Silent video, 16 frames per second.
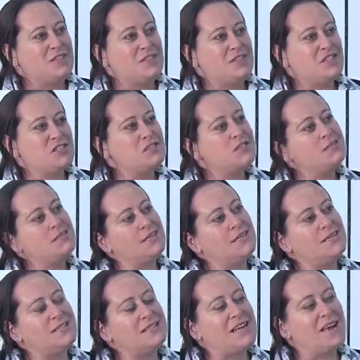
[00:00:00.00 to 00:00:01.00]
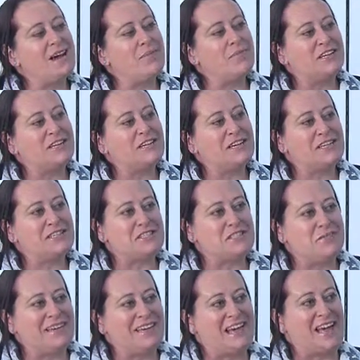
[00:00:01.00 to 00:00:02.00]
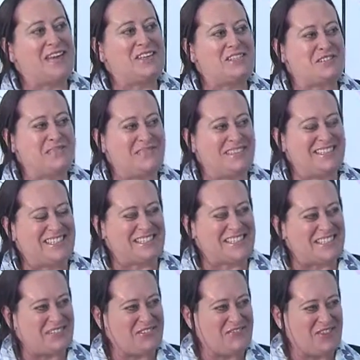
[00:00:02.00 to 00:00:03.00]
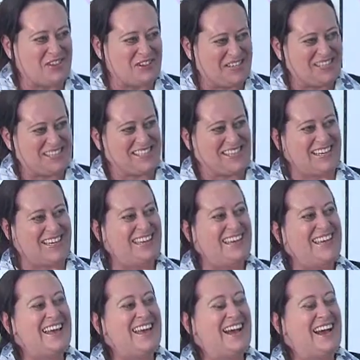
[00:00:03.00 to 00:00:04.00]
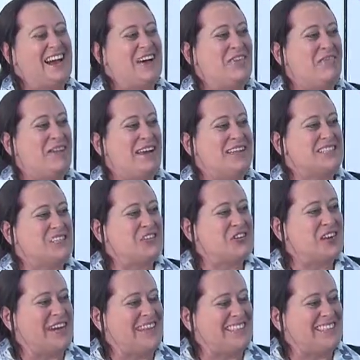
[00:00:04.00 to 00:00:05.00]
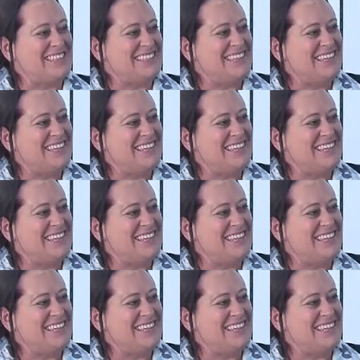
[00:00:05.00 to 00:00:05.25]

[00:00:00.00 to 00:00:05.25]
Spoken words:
just to see just how much customer engagement is still focusing as a trend.